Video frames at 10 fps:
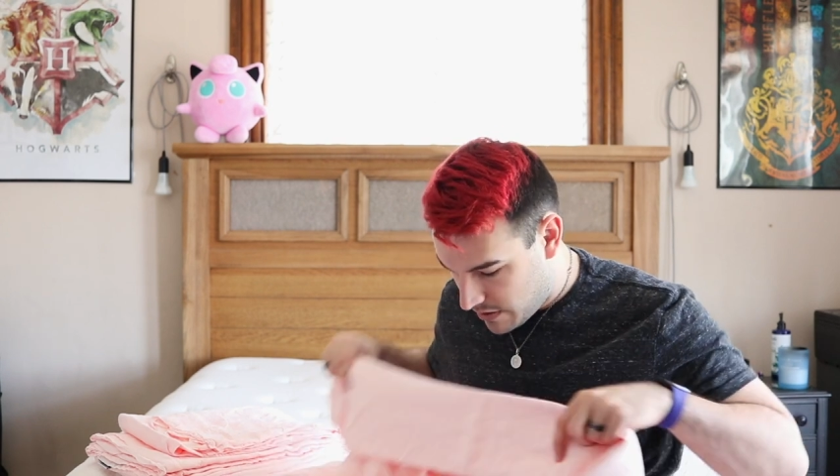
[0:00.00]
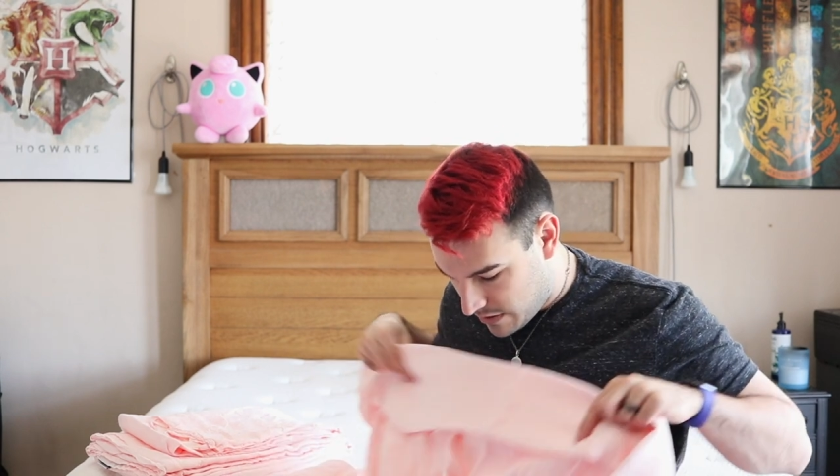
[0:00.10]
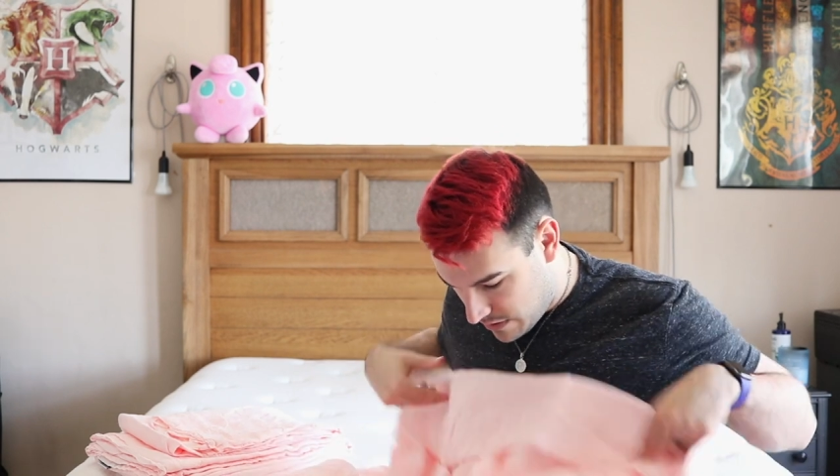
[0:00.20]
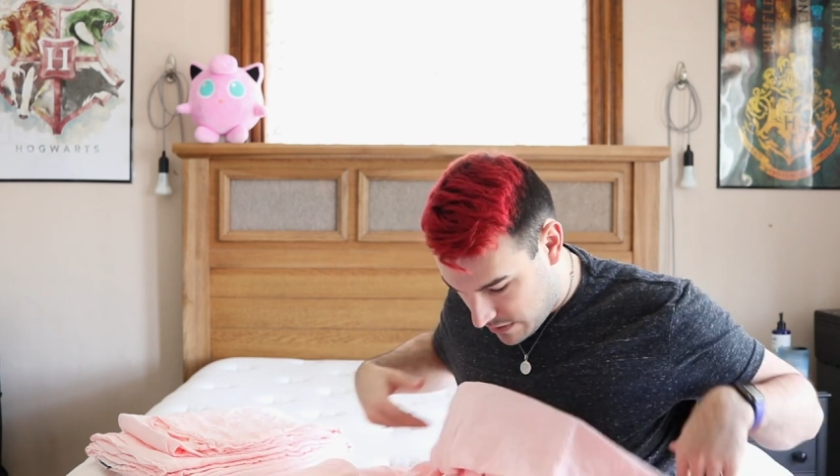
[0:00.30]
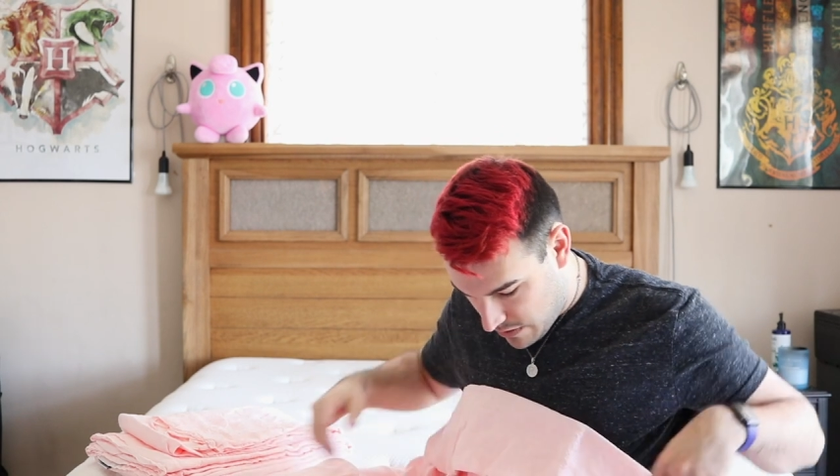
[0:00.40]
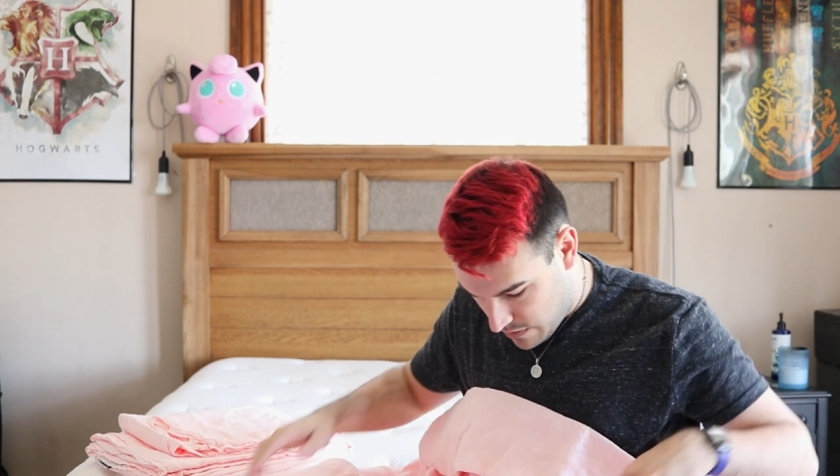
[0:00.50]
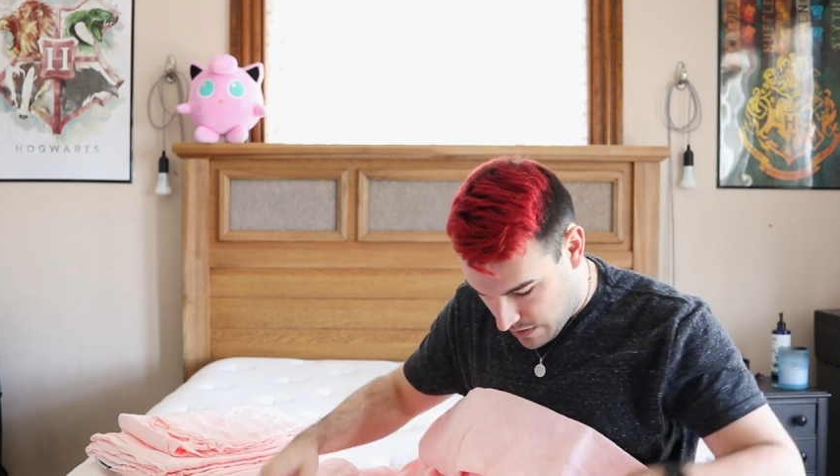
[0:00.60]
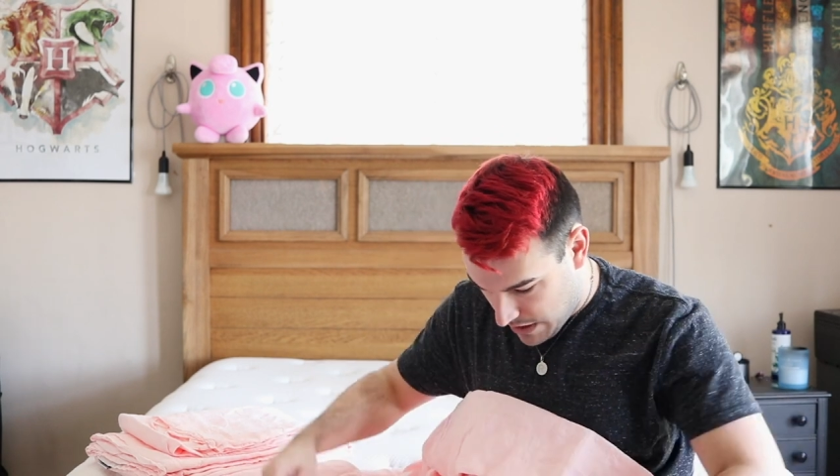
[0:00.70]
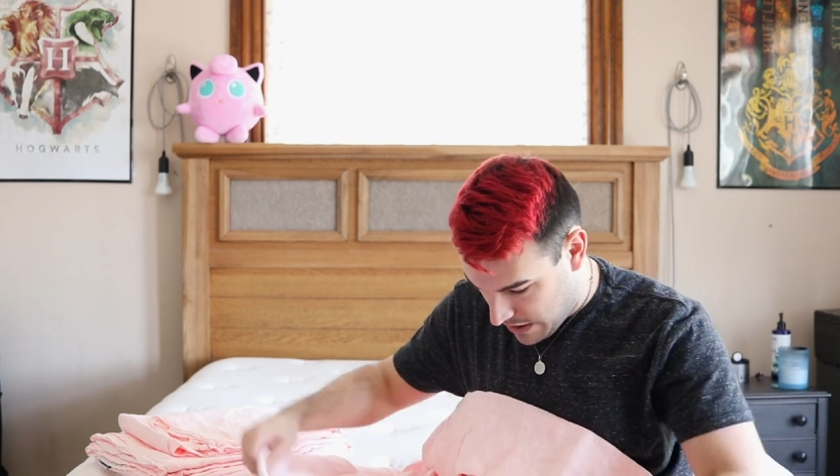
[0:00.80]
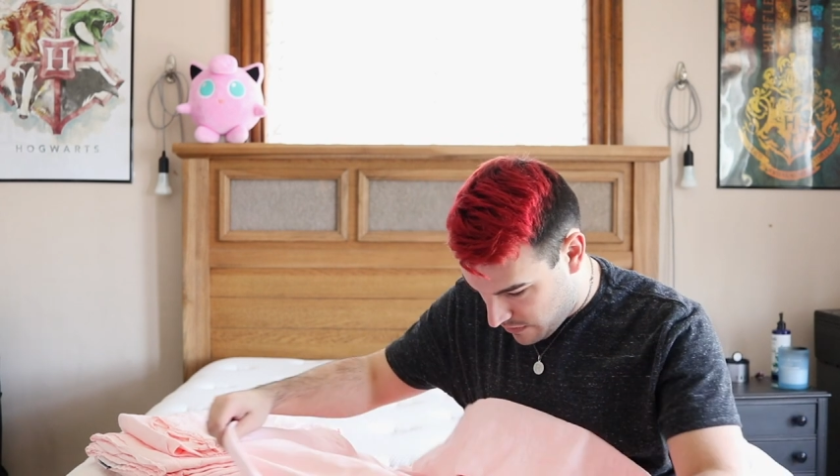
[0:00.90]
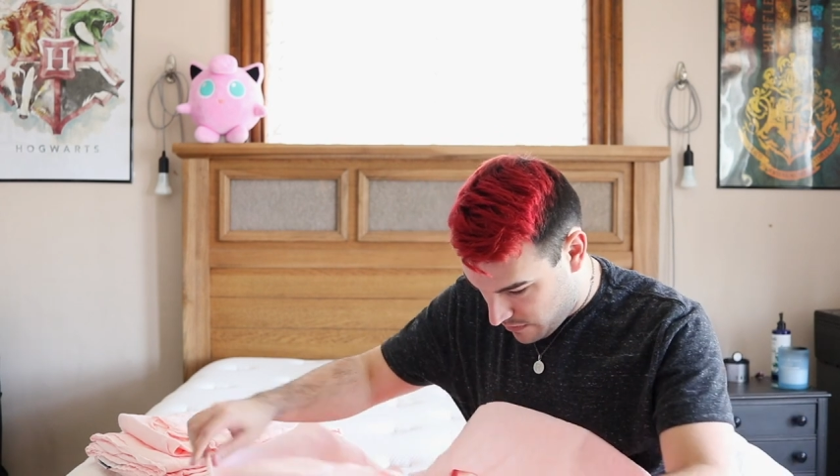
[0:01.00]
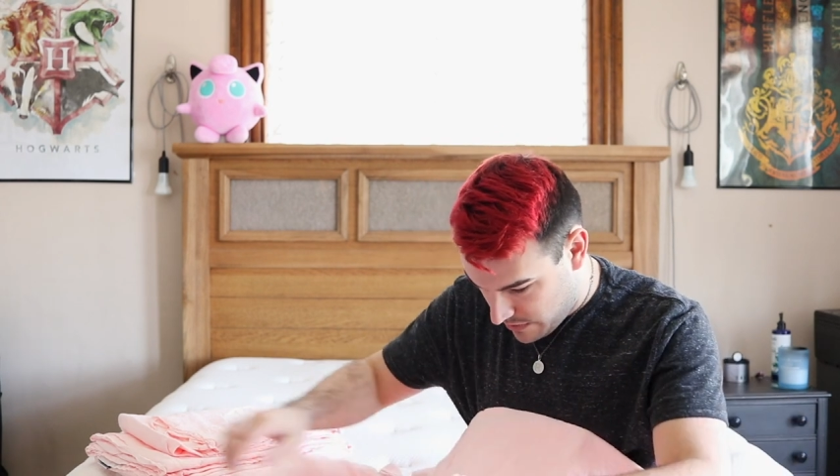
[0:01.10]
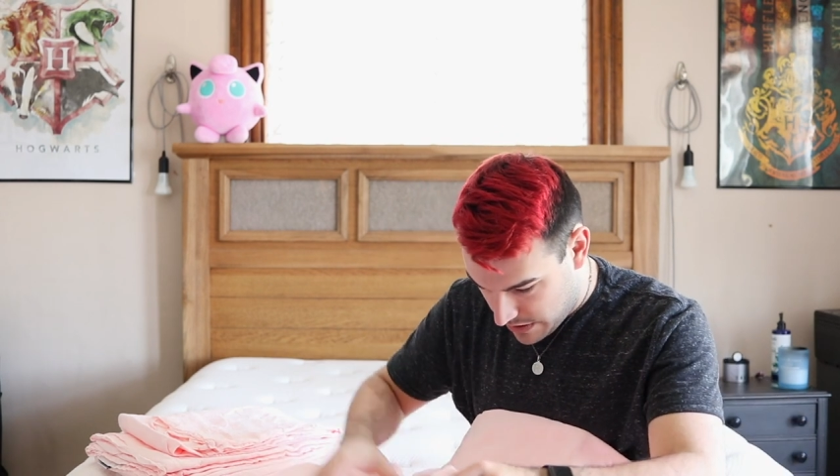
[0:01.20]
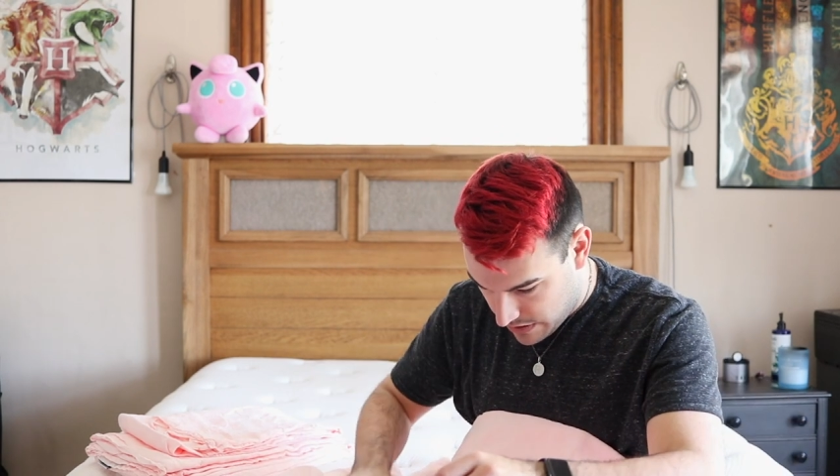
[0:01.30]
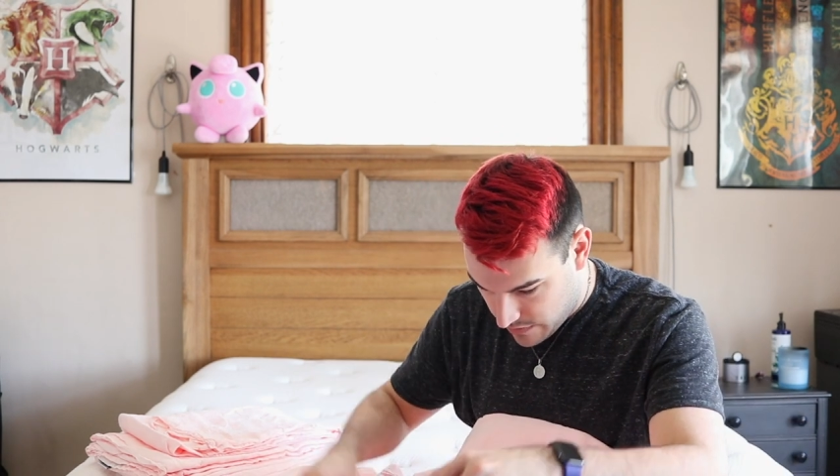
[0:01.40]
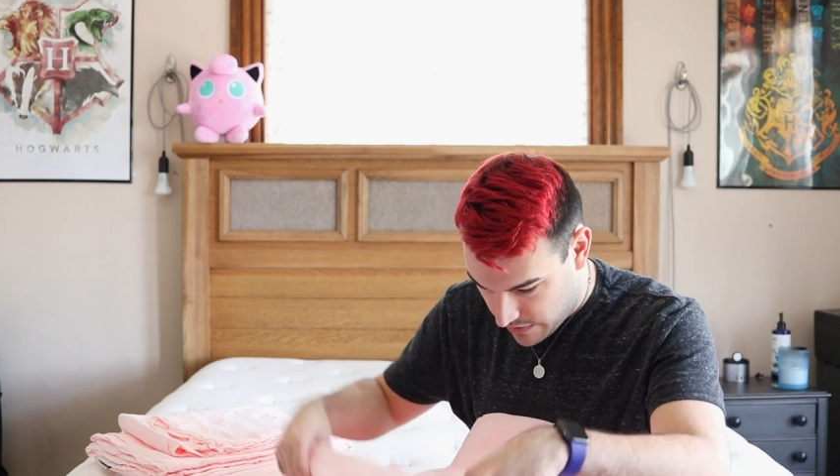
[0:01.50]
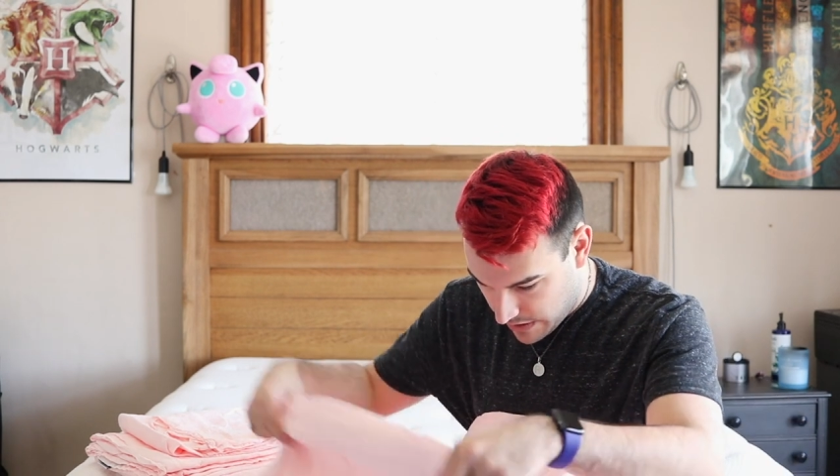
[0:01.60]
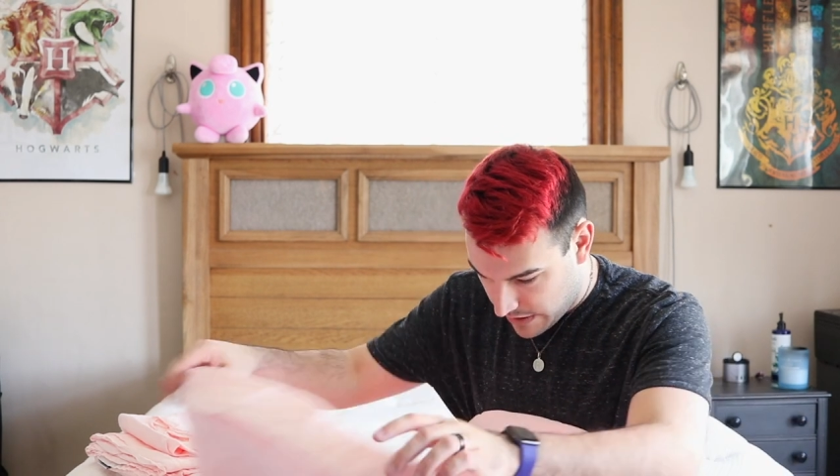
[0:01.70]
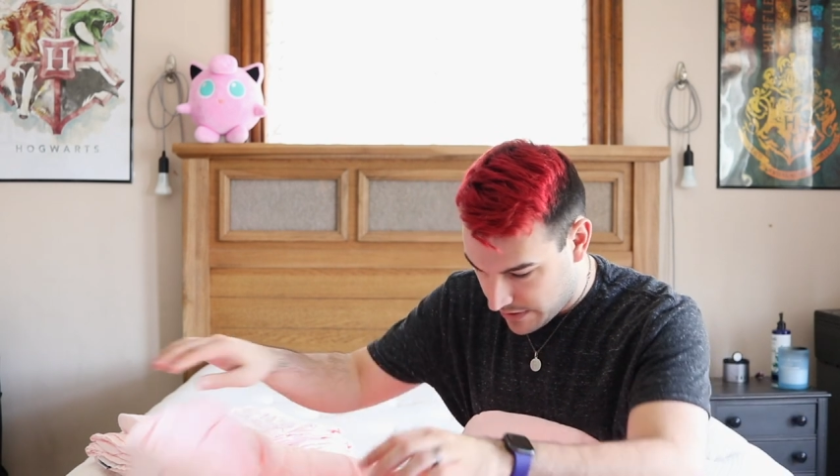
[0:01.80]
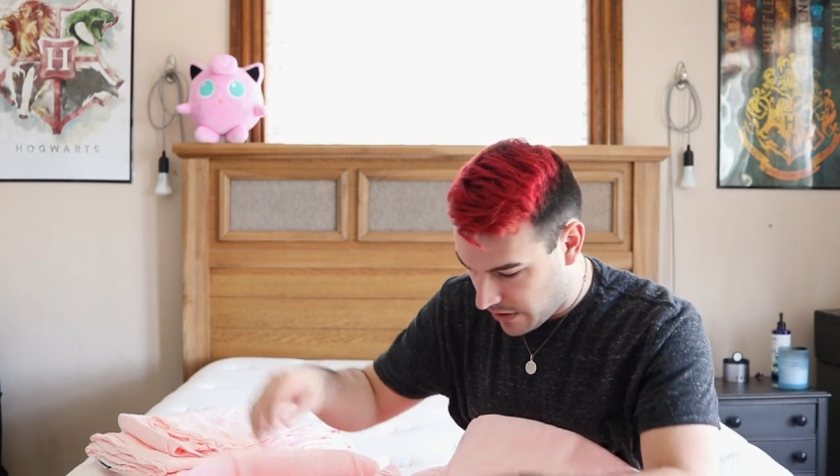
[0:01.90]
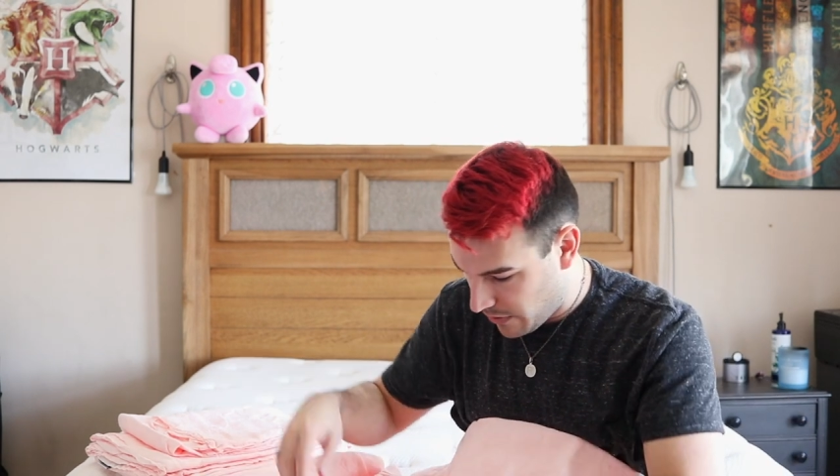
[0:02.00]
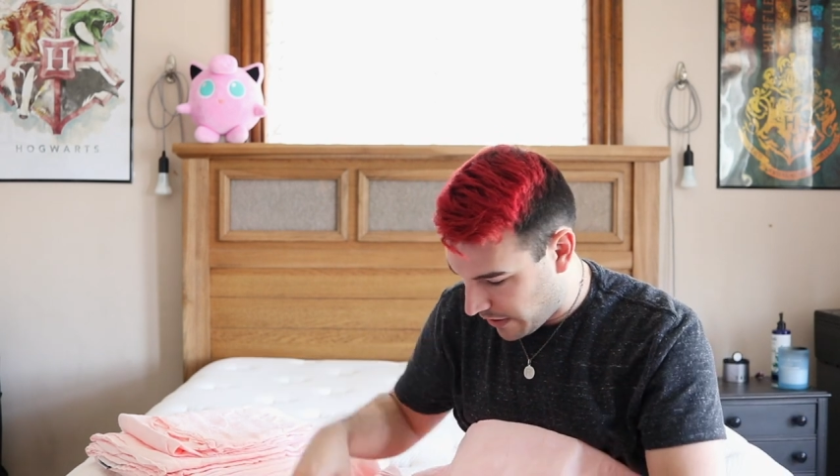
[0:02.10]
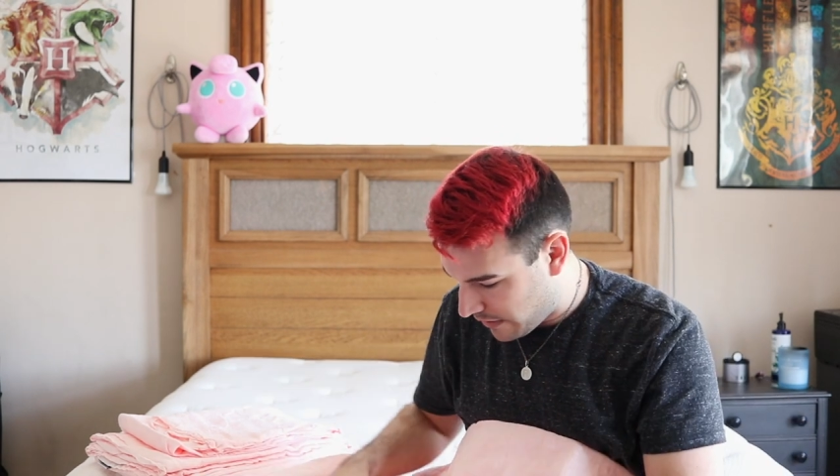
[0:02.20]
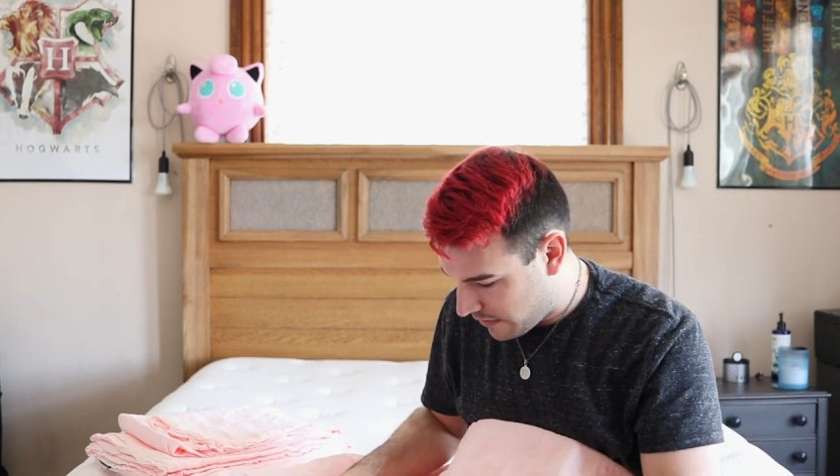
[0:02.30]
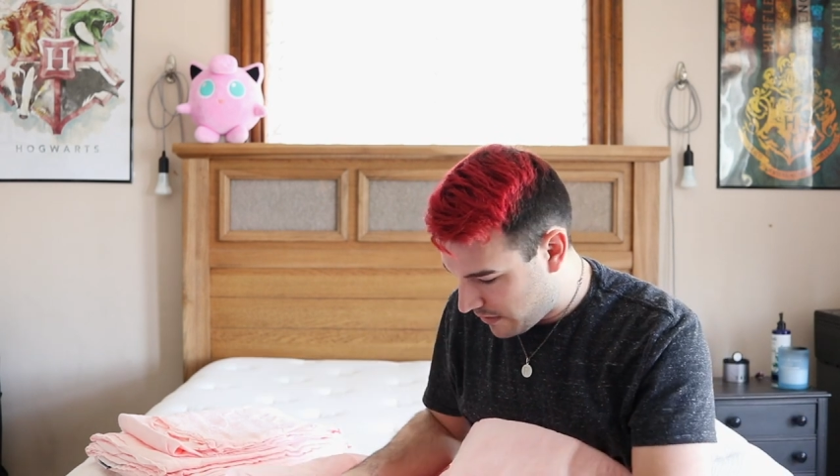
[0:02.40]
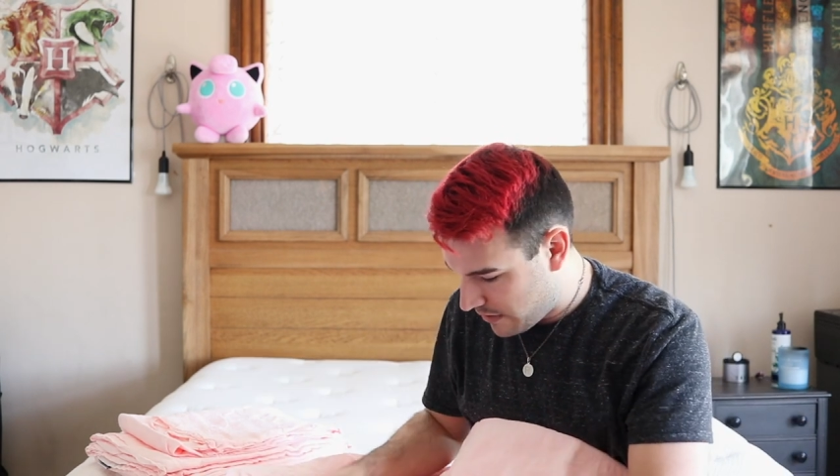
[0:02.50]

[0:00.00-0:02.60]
So how did you guys, okay.